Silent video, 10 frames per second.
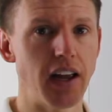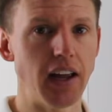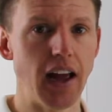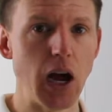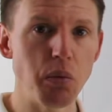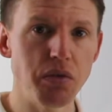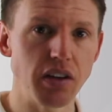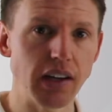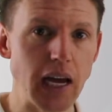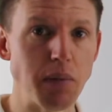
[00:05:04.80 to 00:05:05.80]
It helps
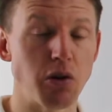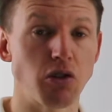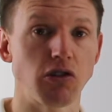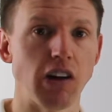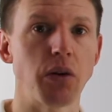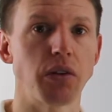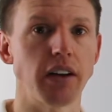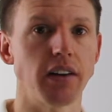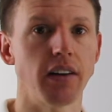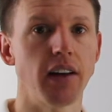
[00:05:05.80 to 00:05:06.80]
to keep us
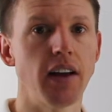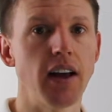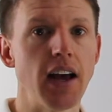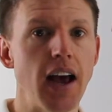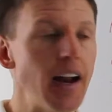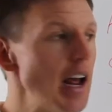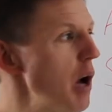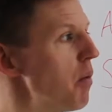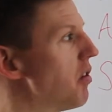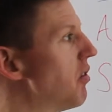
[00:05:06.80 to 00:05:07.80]
grounded, and it
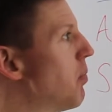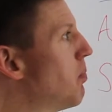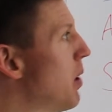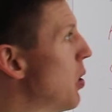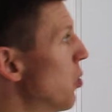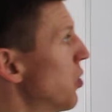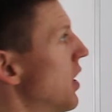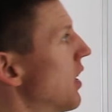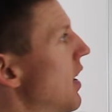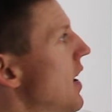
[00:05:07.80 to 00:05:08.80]
helps us to build
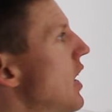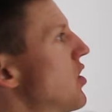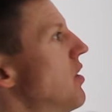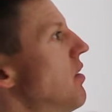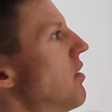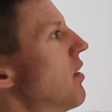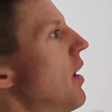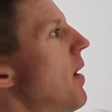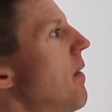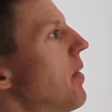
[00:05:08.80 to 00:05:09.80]
connections
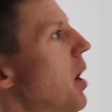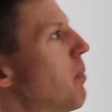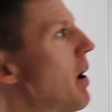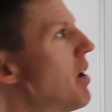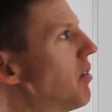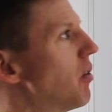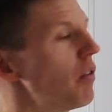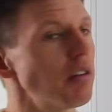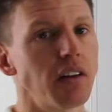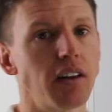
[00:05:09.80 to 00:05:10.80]
that are based
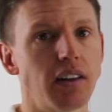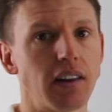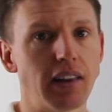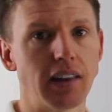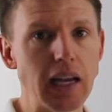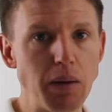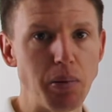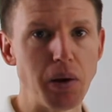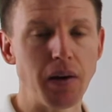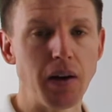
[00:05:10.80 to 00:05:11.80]
on deep,
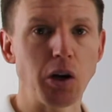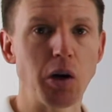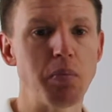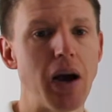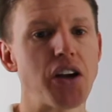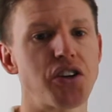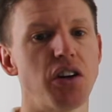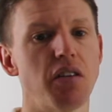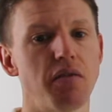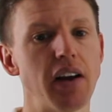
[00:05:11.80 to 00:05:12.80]

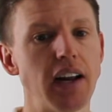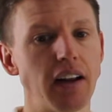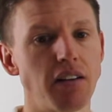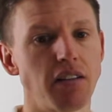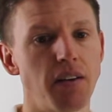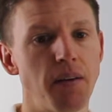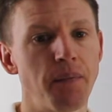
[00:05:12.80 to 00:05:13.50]
compassionate feelings.